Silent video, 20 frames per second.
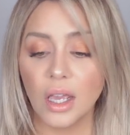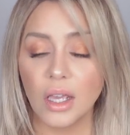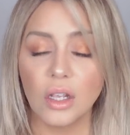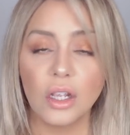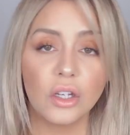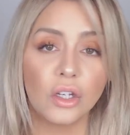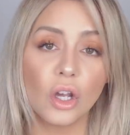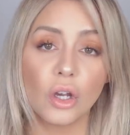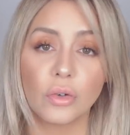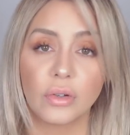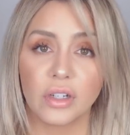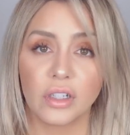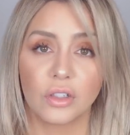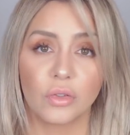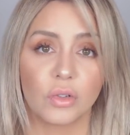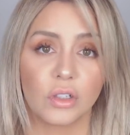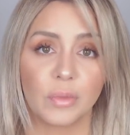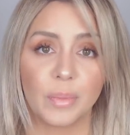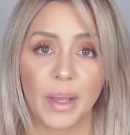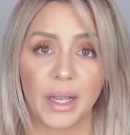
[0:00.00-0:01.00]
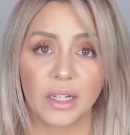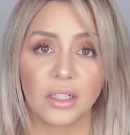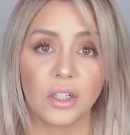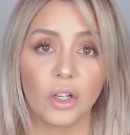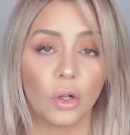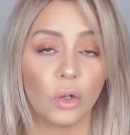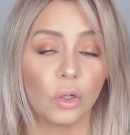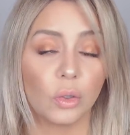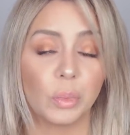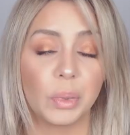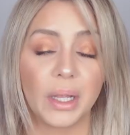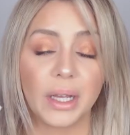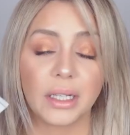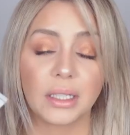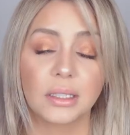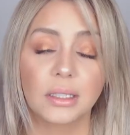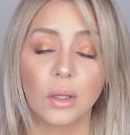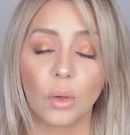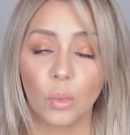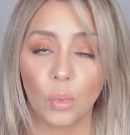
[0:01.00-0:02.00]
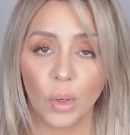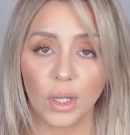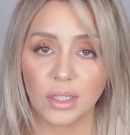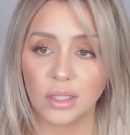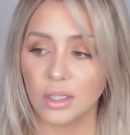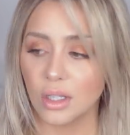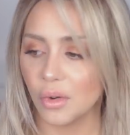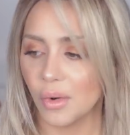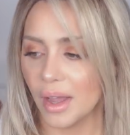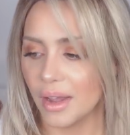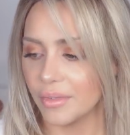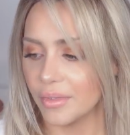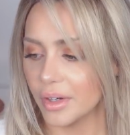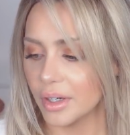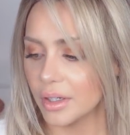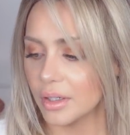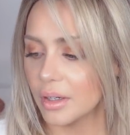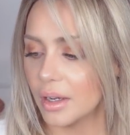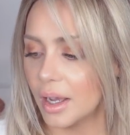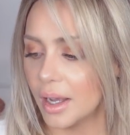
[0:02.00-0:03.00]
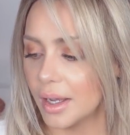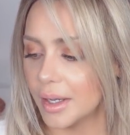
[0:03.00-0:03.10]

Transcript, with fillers: in no disrespect to Olaplex whatsoever,